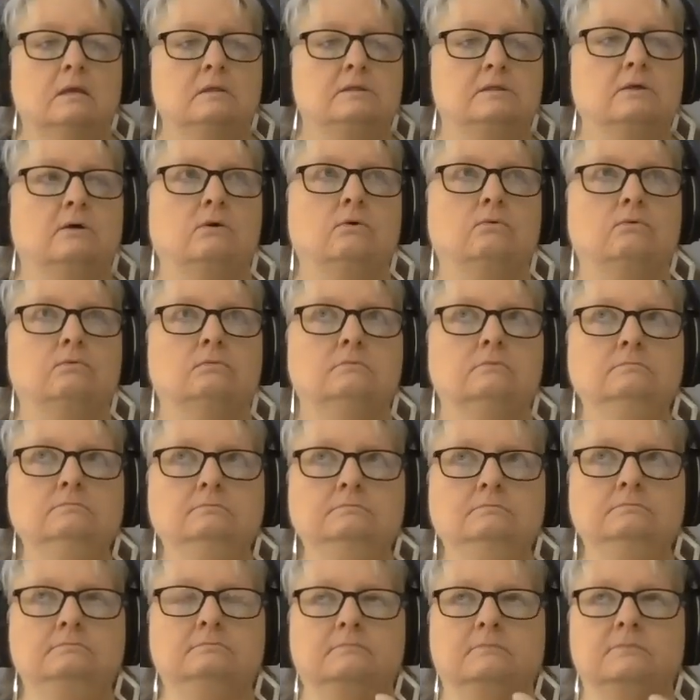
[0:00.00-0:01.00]
So,
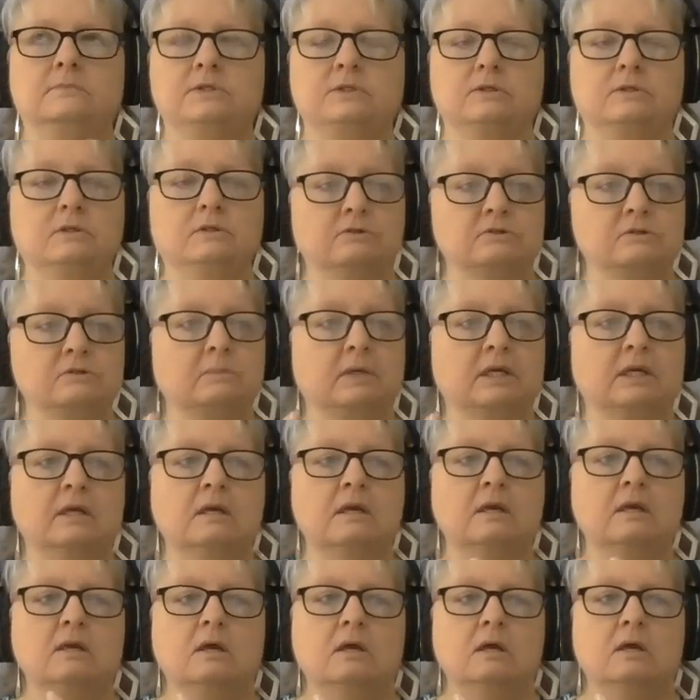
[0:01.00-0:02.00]
excuse
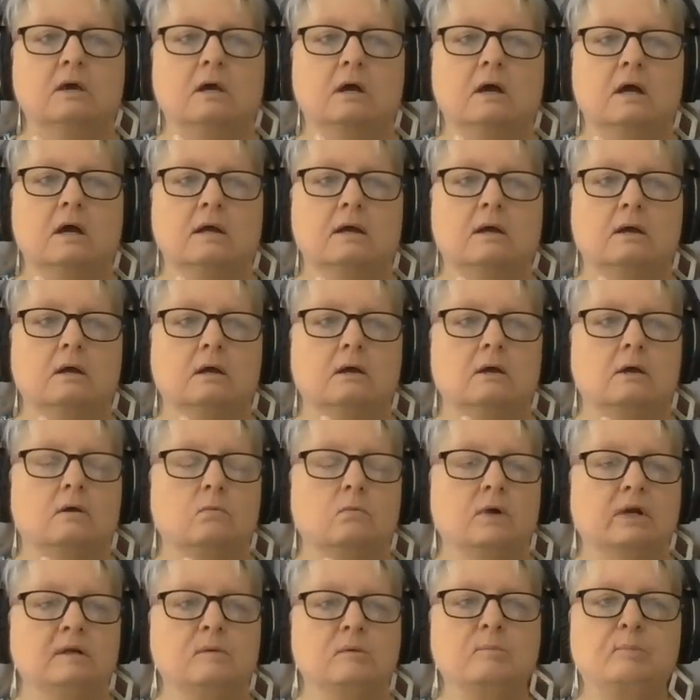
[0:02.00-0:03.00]
me,
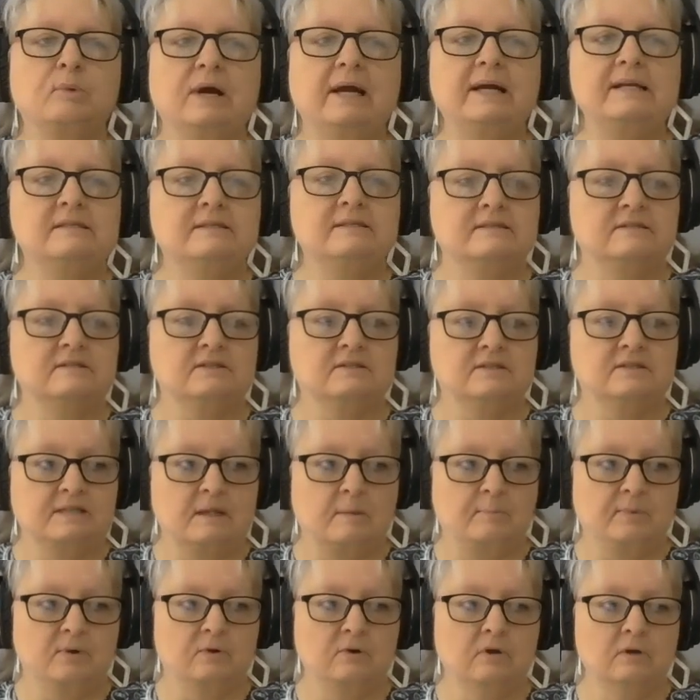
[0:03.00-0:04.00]
what comprises a
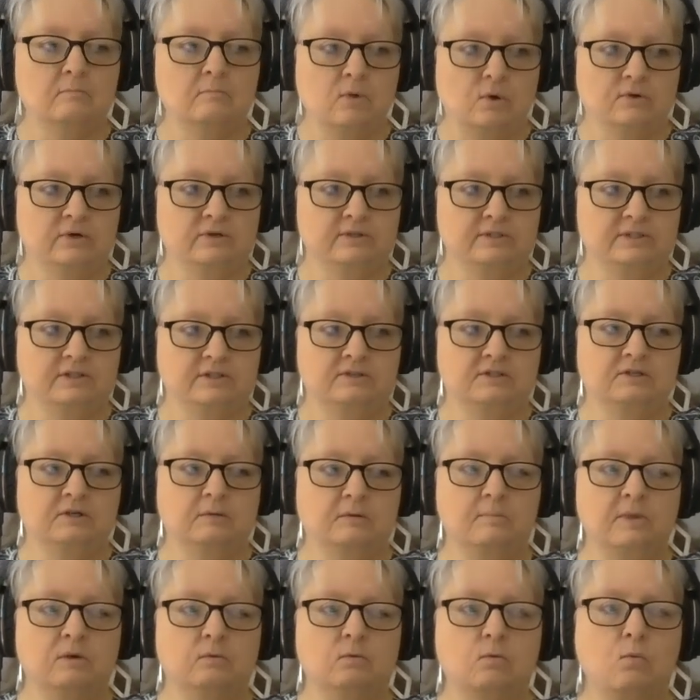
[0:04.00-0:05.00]
stepper motor
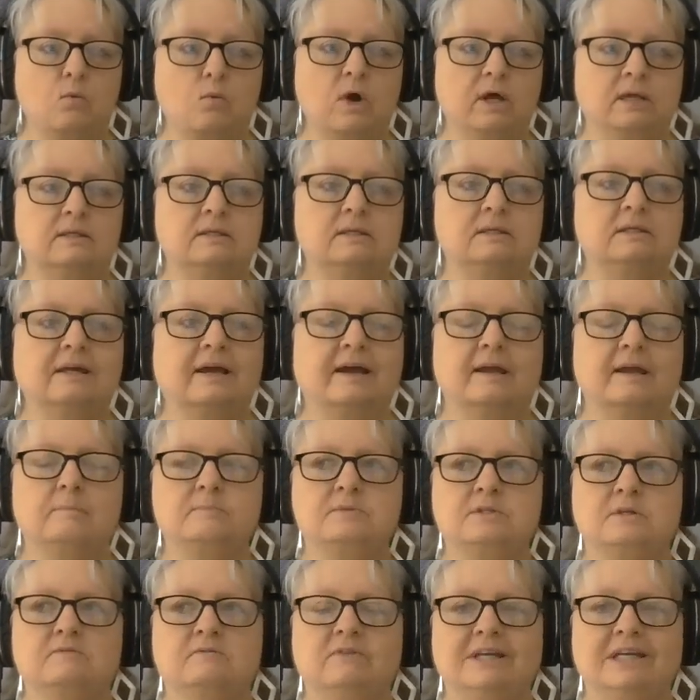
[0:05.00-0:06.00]
system and what
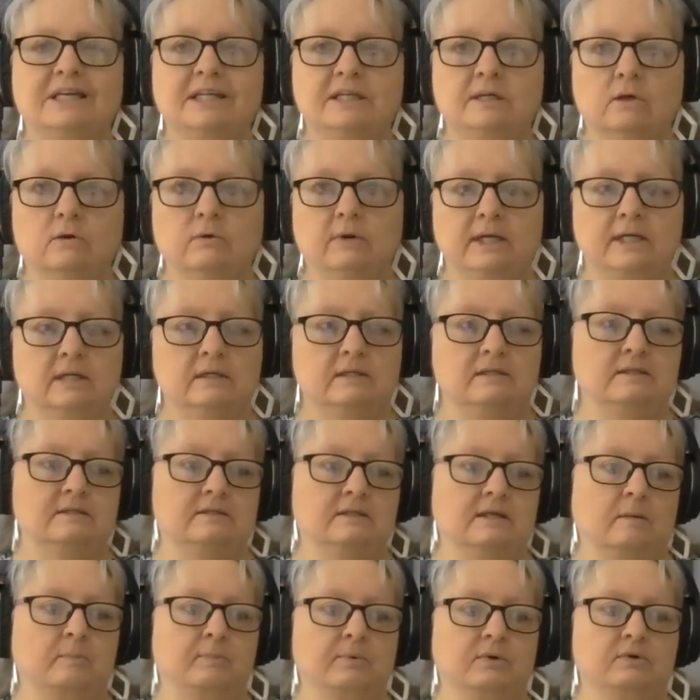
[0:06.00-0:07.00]
types of integrated
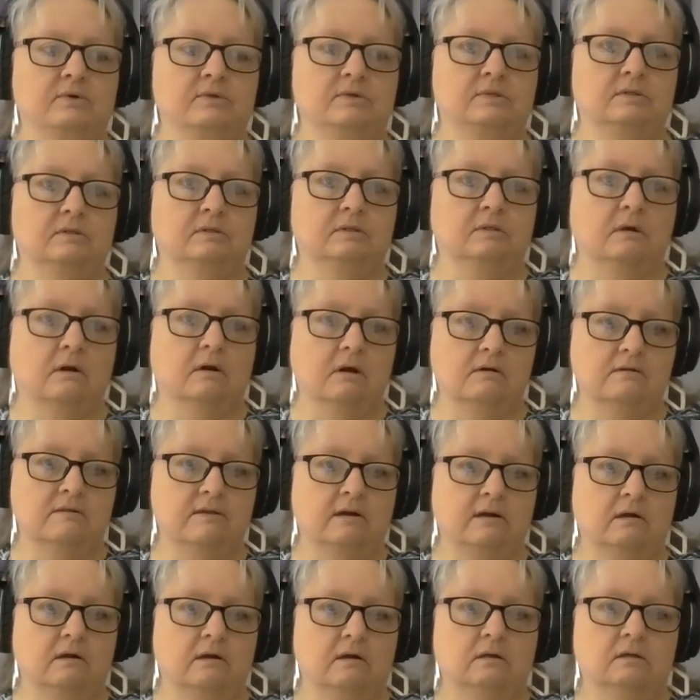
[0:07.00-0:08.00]
steppers are
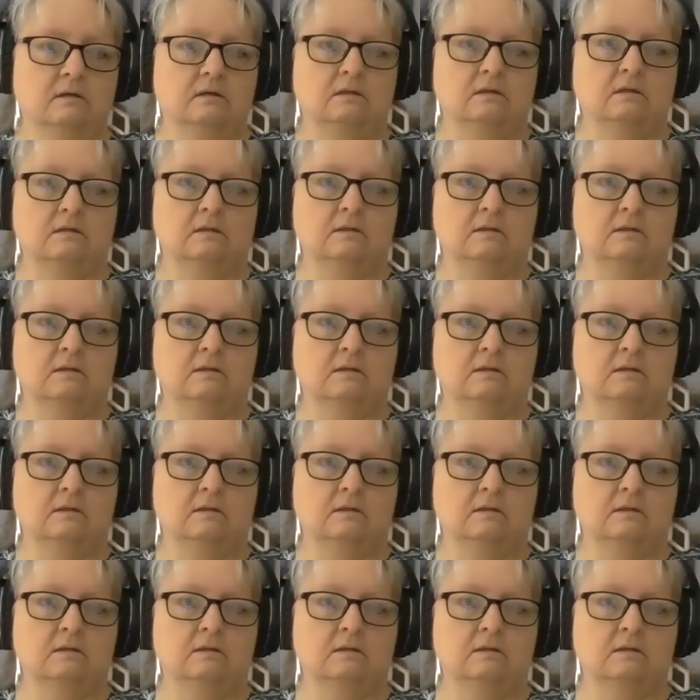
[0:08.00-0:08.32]
there?